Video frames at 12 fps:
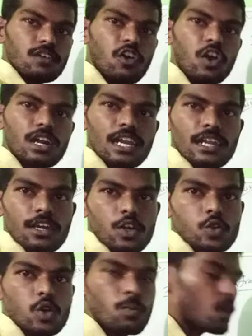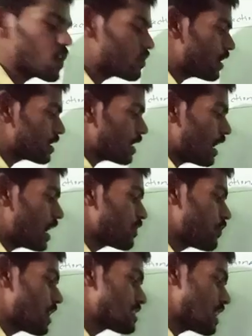Only 2 power 1 or
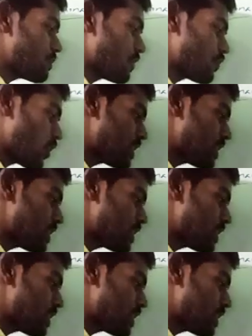for example